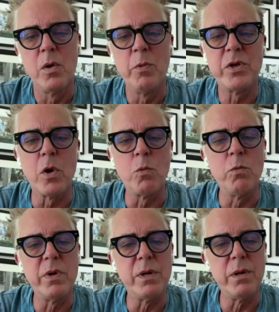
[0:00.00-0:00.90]
We
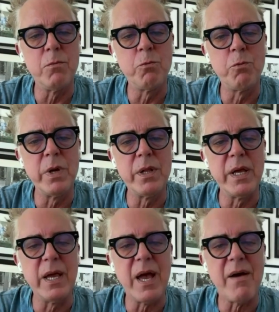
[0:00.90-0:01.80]
don't
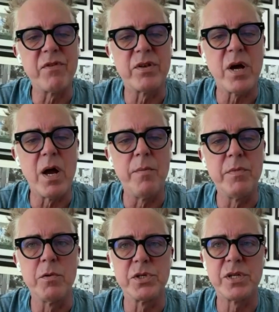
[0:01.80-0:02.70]
really have the
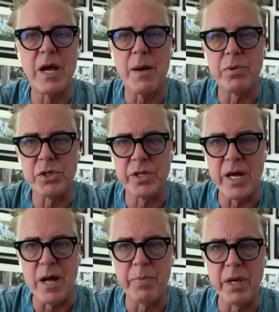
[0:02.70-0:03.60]
time to establish
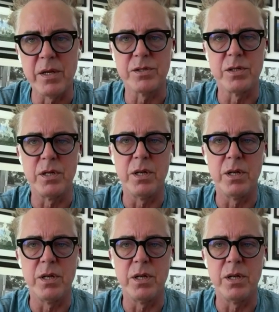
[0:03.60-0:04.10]
that because